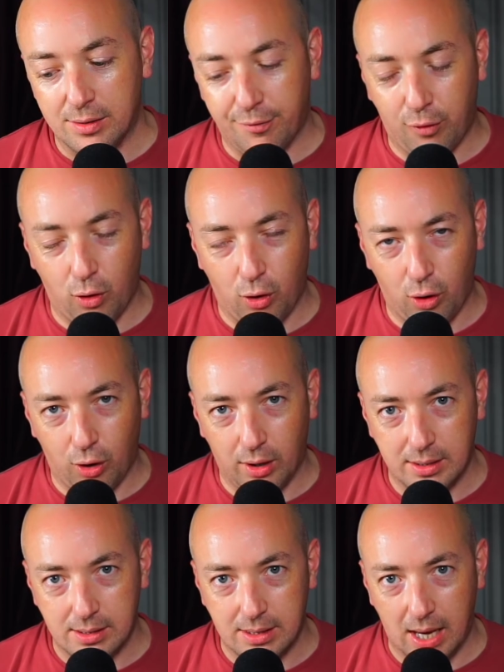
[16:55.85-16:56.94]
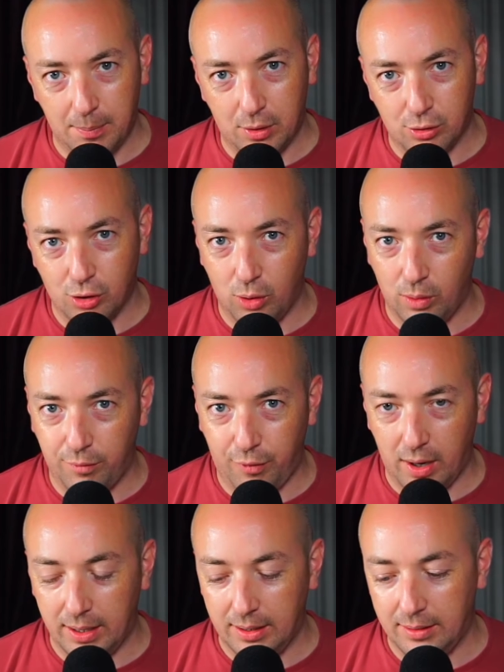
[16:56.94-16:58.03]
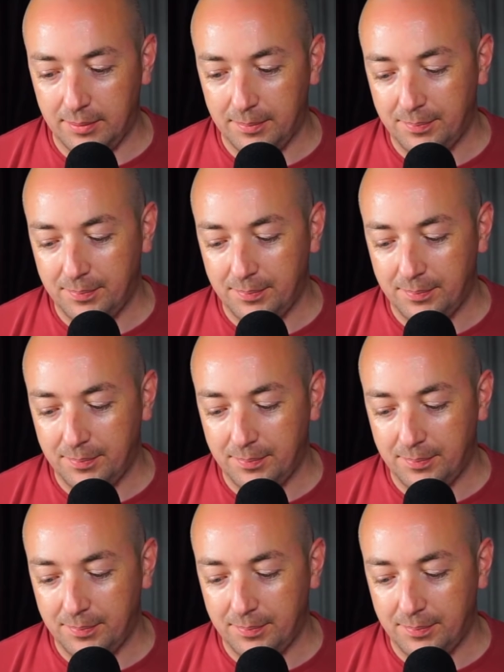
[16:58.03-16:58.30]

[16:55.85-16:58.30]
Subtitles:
For temp control, fine.